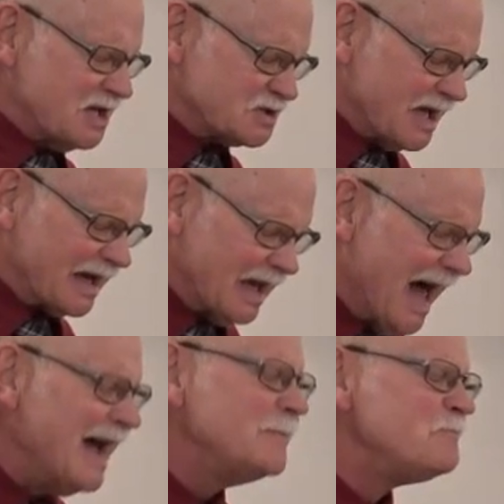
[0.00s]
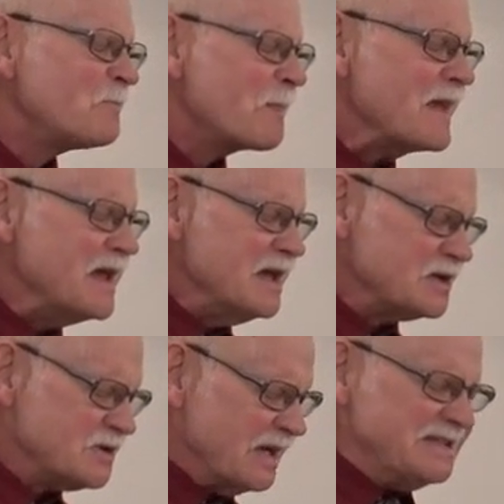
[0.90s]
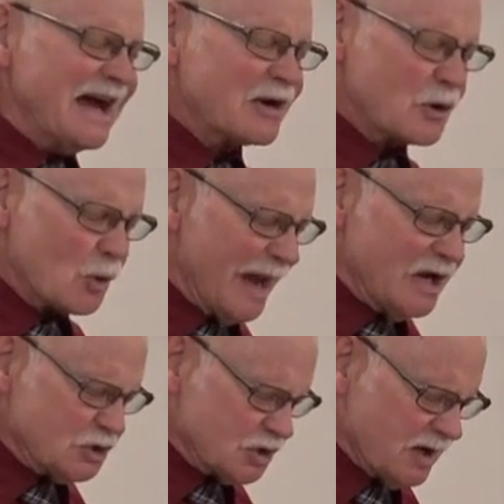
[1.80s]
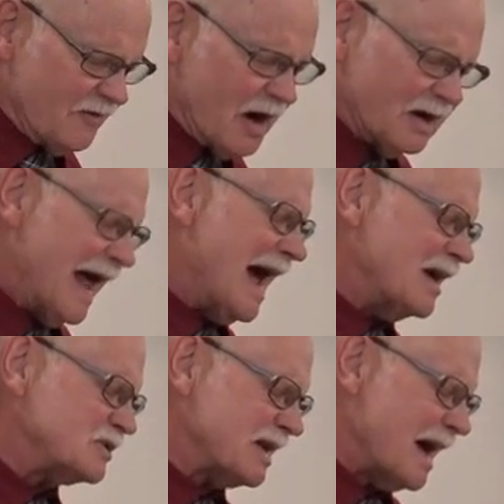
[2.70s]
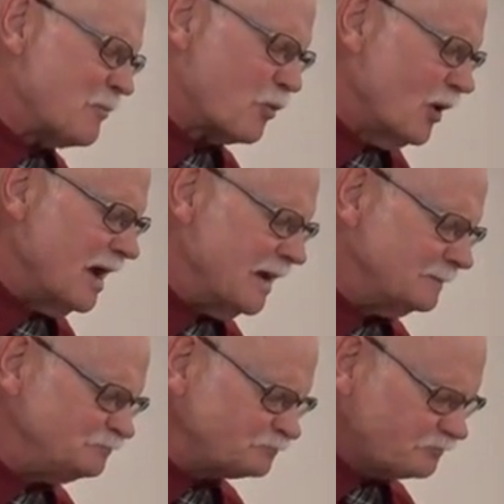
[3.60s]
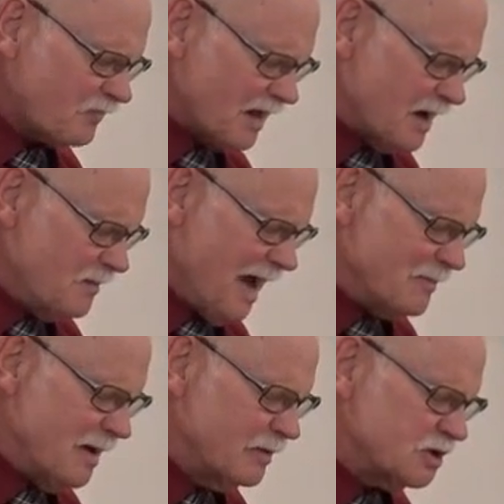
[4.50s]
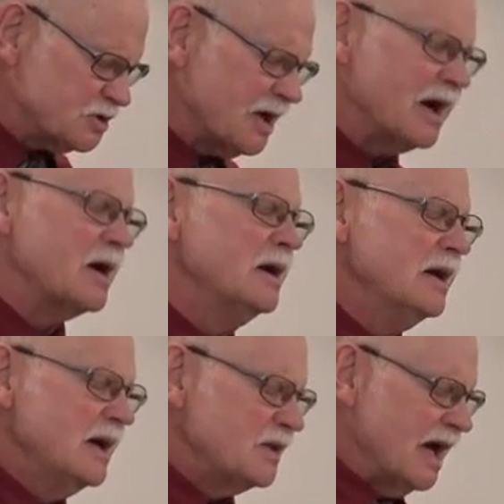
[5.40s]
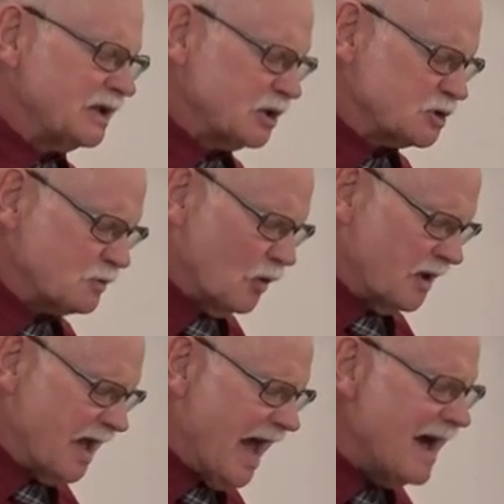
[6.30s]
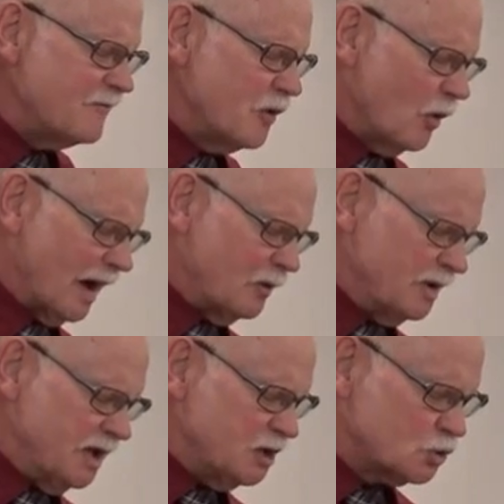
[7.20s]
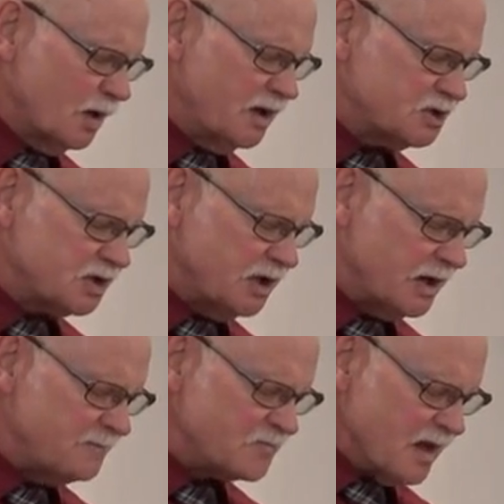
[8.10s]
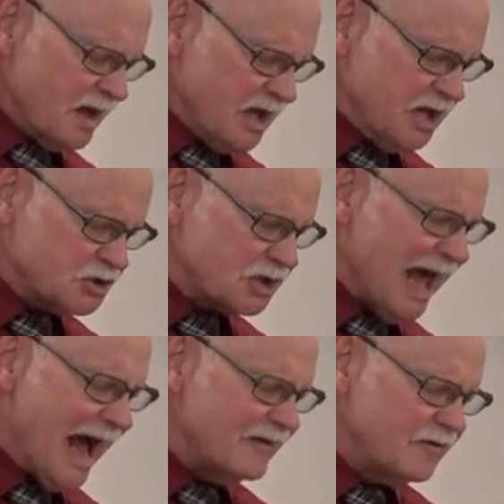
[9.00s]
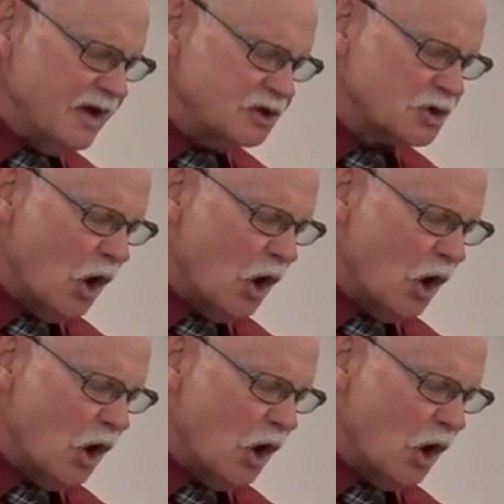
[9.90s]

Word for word: is that light. He is the decoration of our lives. And I pray that I be able to share that this morning. Have your way with each one that's here, each life, each